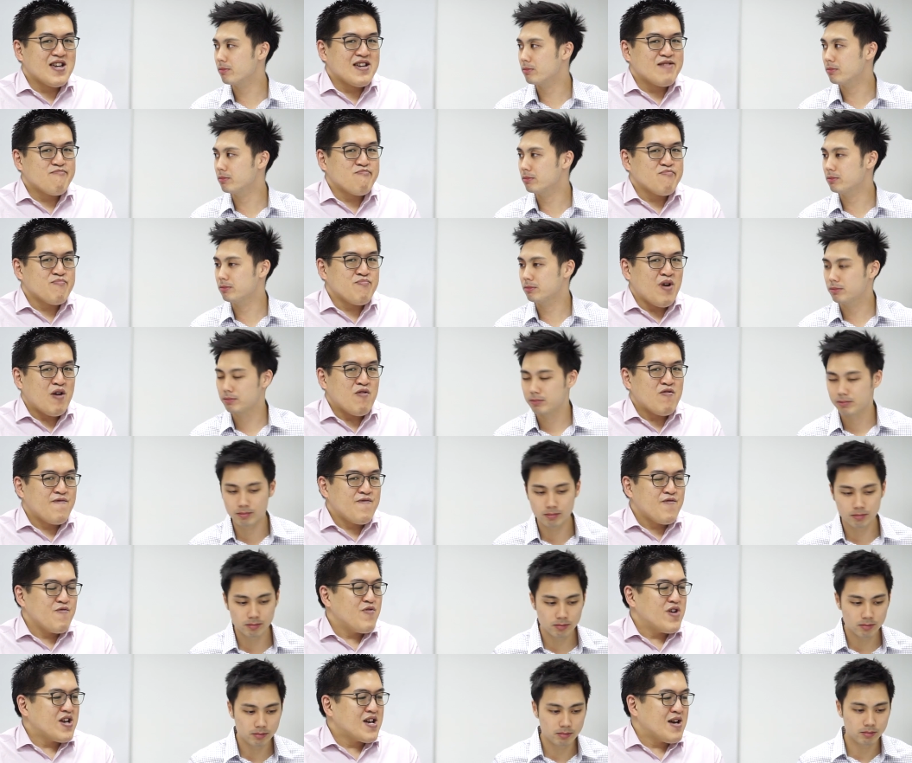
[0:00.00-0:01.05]
Speaker 1: that
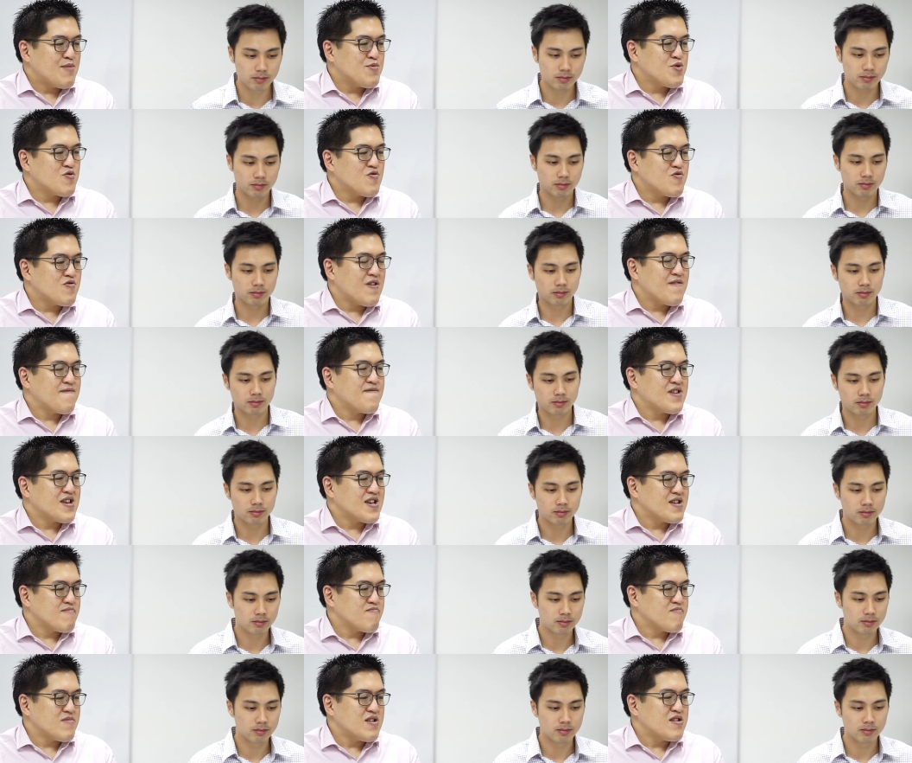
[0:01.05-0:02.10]
powerful when it comes to graphic
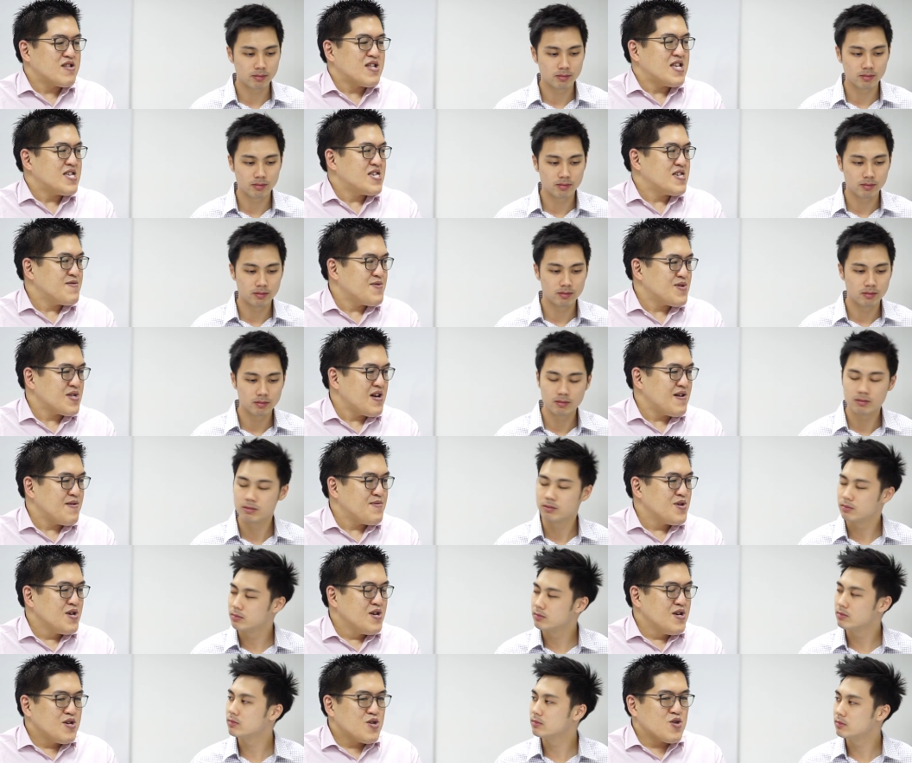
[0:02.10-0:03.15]
intensive stuff.
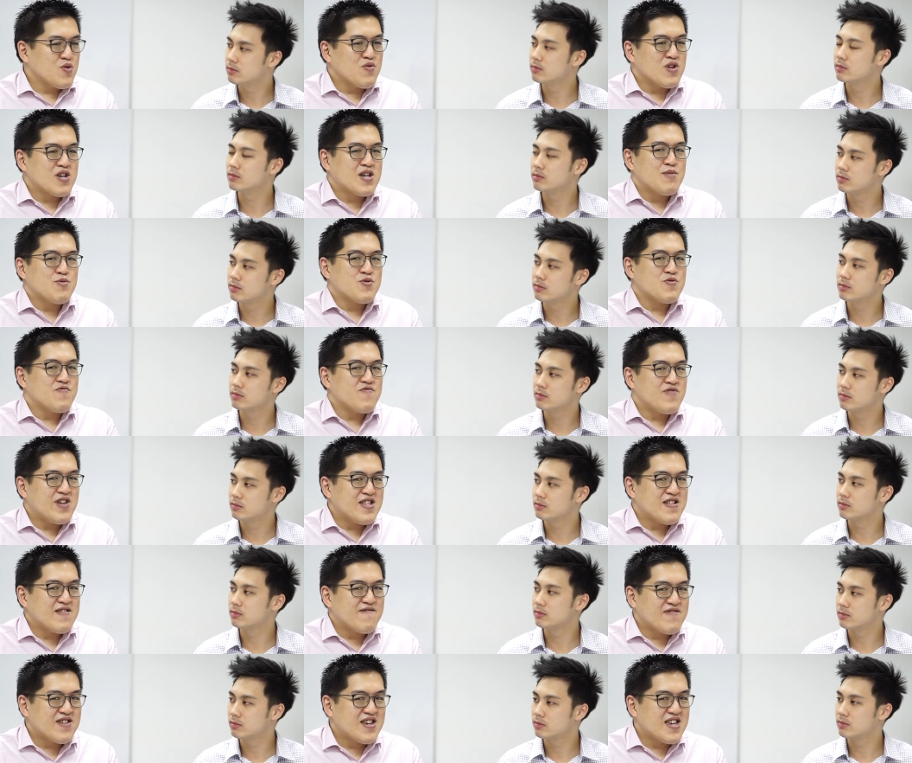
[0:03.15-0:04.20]
So when it comes to
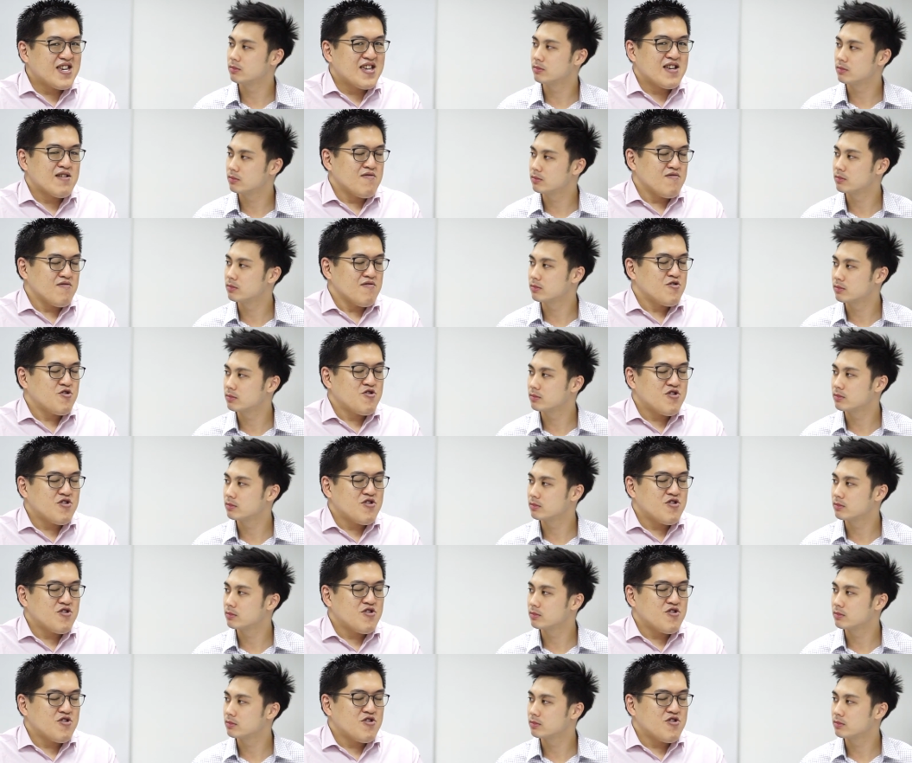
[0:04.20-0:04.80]
rendering or